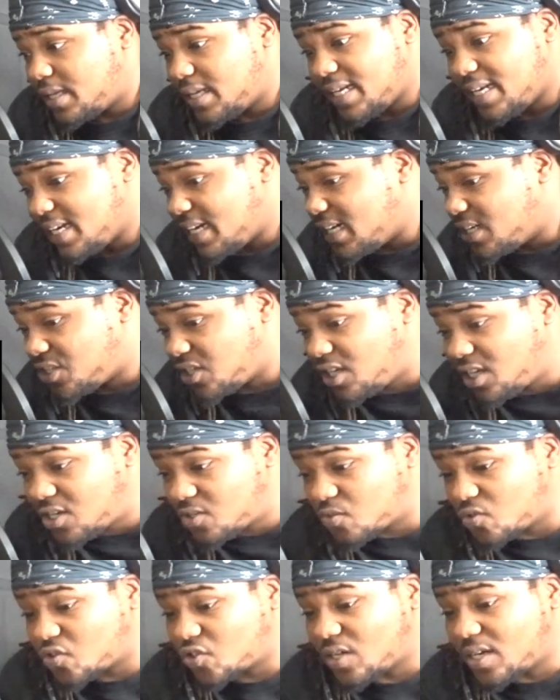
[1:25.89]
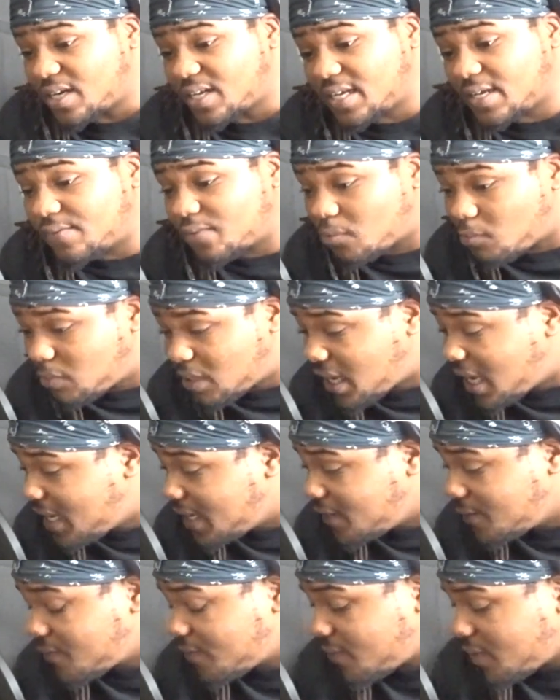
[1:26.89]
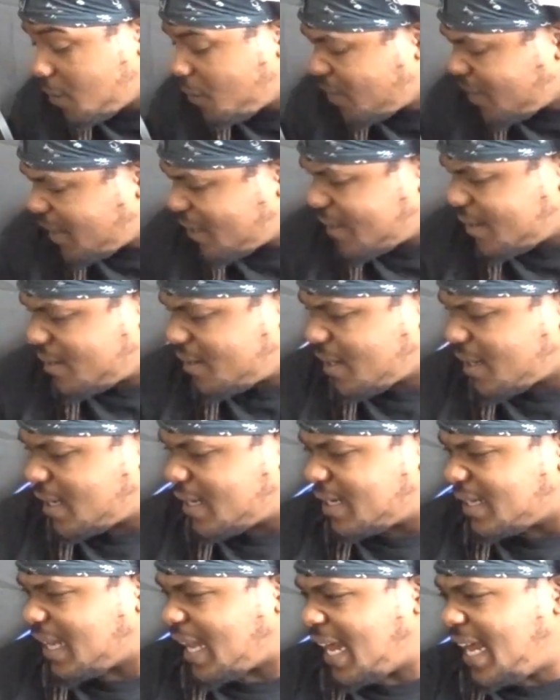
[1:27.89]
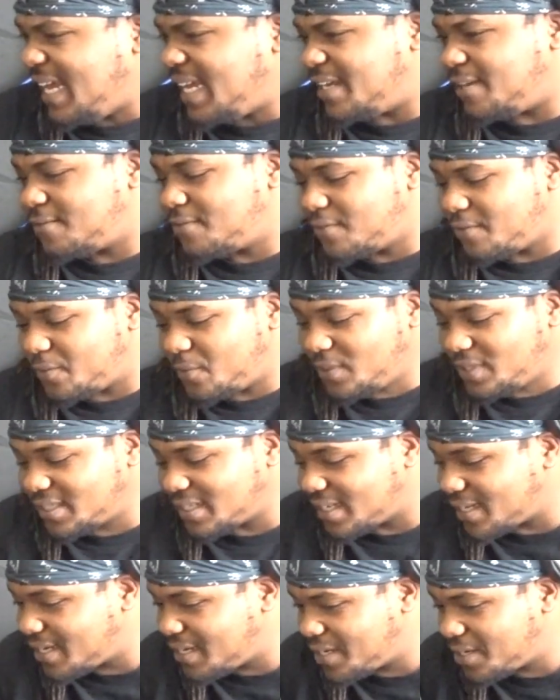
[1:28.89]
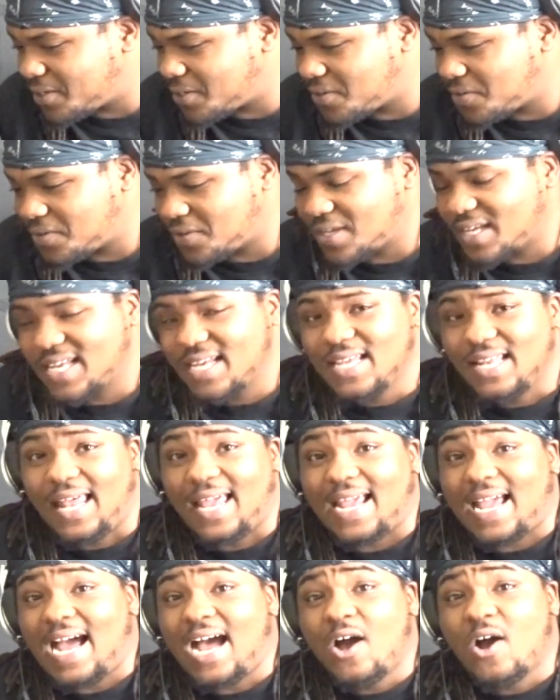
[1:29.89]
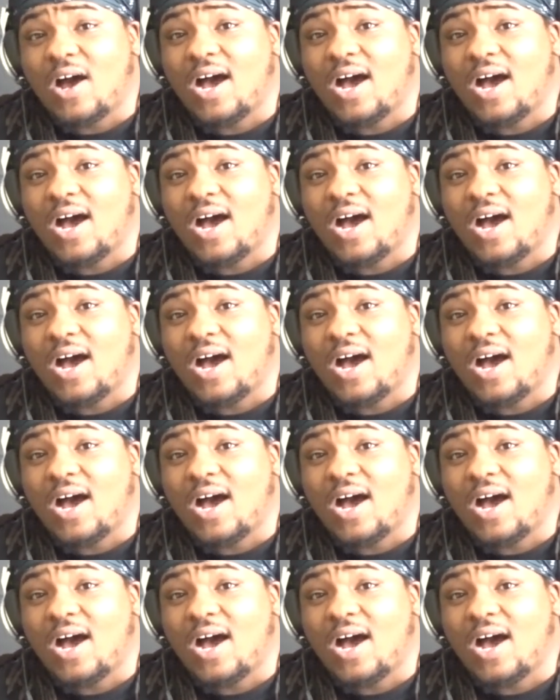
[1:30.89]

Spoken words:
and the judge was trying to give him life. I'm like, life? What the hell? Like, I